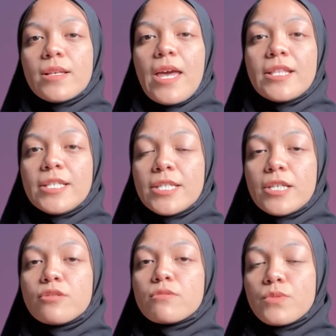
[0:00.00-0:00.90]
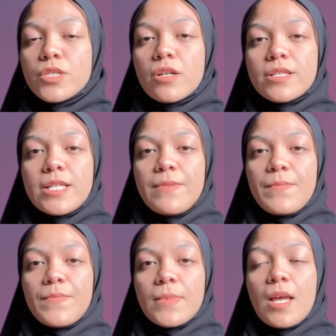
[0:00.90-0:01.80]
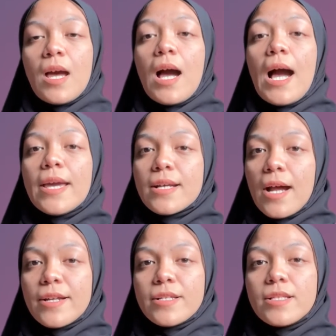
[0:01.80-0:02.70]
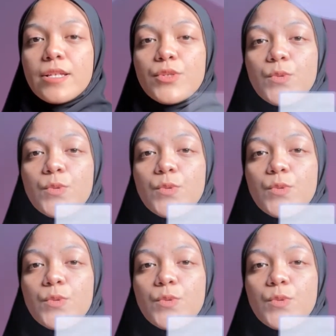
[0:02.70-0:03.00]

addition to your team. I currently